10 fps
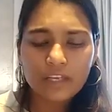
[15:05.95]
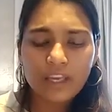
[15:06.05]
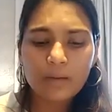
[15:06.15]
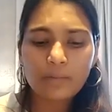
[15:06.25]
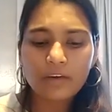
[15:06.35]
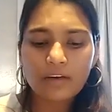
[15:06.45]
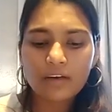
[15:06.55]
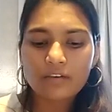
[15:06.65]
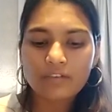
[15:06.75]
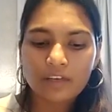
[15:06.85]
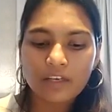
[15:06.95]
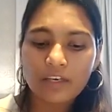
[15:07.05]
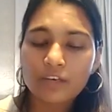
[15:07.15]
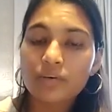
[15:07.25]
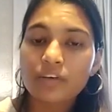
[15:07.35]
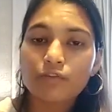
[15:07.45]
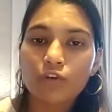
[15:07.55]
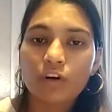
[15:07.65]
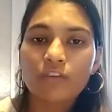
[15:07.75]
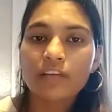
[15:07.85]
keep uh, we need to
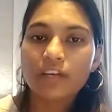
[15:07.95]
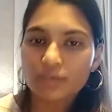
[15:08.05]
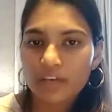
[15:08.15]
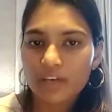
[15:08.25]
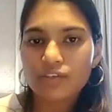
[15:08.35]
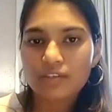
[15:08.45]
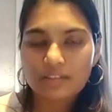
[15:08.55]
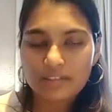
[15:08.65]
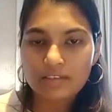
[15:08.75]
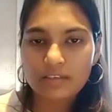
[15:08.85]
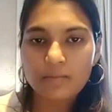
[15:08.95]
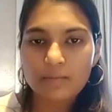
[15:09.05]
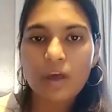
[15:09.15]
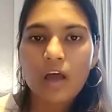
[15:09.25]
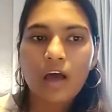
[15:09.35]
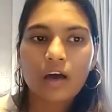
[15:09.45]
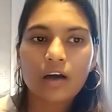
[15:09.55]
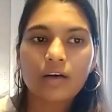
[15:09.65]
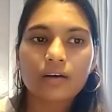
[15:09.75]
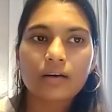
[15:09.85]
involve the education system
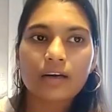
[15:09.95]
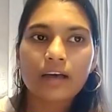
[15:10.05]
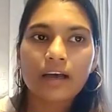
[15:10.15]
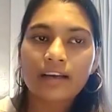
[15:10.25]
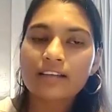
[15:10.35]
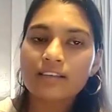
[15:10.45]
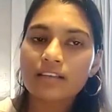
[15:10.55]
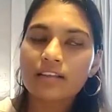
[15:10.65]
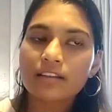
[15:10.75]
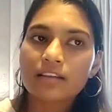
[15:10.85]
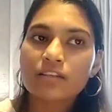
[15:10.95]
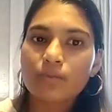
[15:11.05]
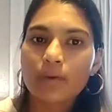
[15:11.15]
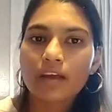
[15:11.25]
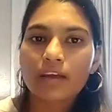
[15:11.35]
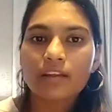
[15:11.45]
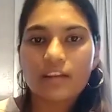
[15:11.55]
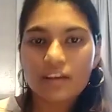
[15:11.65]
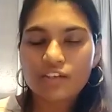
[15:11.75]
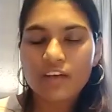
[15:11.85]
uh, at least in this way in
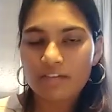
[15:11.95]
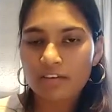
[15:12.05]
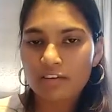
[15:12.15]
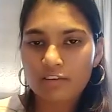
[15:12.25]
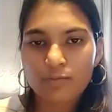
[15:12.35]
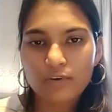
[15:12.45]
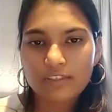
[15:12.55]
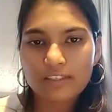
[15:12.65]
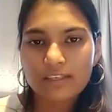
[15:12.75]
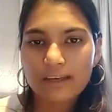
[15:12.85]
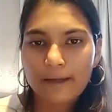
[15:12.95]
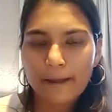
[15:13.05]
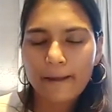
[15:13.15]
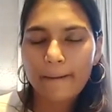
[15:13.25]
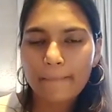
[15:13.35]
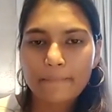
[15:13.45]
the hiv response yeah